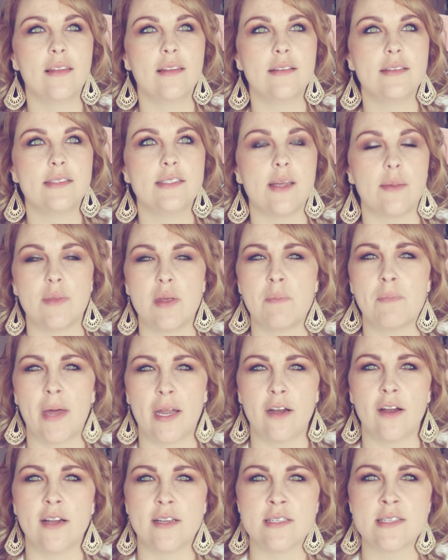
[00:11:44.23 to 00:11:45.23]
something
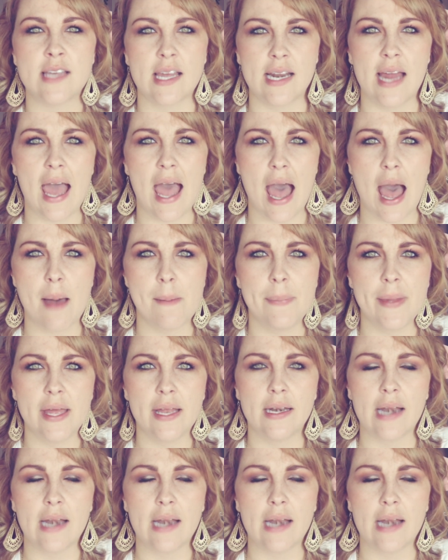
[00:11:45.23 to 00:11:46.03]
better is gonna happen.